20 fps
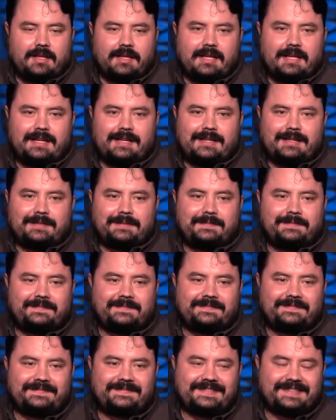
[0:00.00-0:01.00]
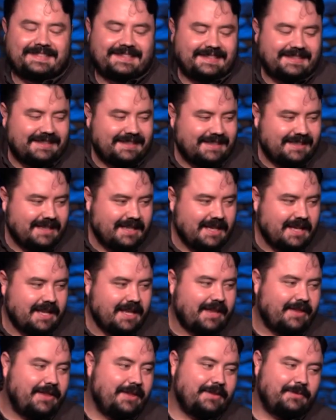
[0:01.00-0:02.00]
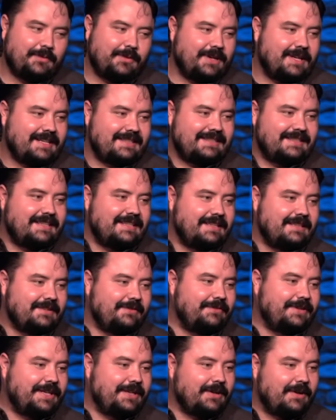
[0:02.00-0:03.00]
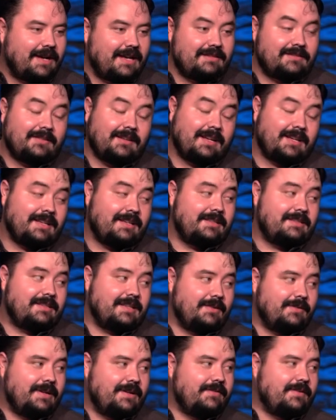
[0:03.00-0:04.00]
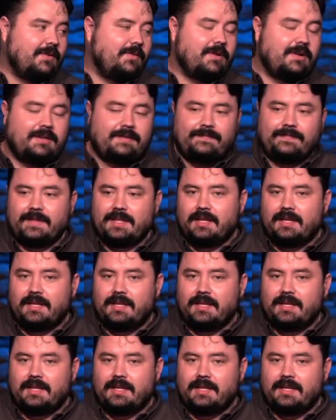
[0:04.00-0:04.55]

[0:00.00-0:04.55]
And we're not sending the video out, so I get to say whatever I want.